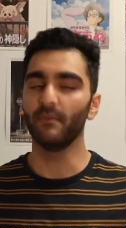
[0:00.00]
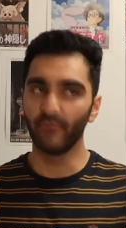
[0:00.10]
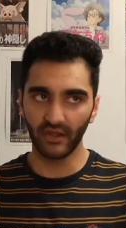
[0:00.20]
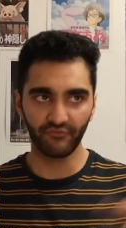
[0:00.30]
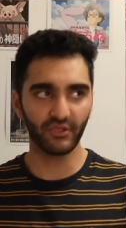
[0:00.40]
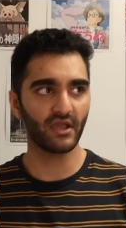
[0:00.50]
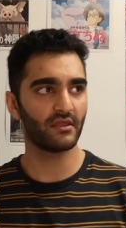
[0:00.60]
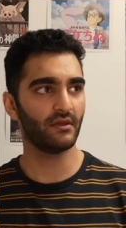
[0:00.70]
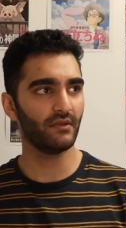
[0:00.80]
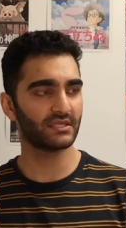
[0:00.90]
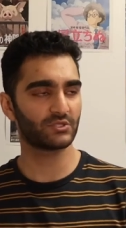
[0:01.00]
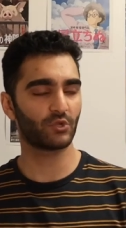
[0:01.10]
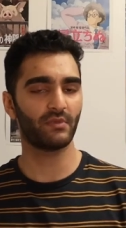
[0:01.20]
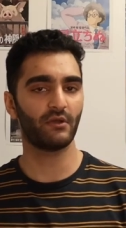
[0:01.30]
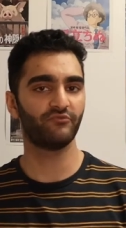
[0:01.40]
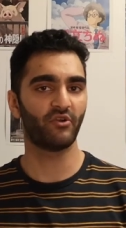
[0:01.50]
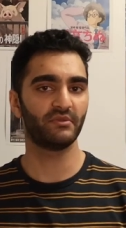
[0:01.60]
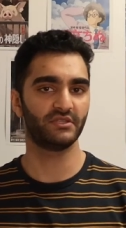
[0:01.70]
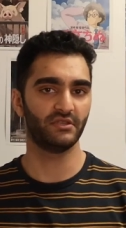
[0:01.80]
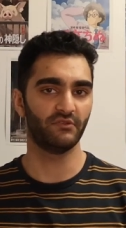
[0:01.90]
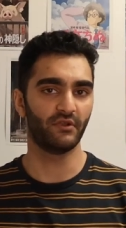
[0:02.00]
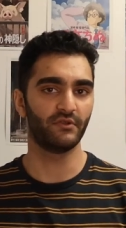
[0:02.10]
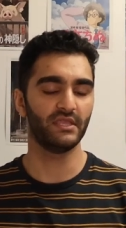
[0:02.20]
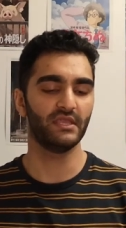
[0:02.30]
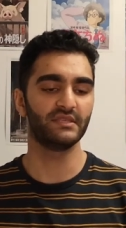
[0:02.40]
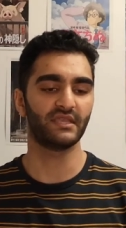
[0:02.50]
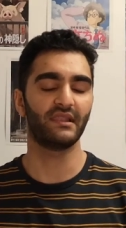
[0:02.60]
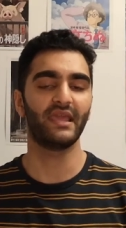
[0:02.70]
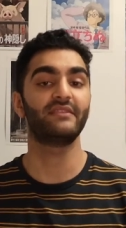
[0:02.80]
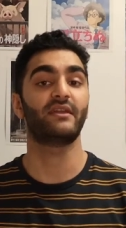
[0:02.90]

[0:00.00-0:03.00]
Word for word: But if we're gonna, let's talk about Robert De Niro. He is a late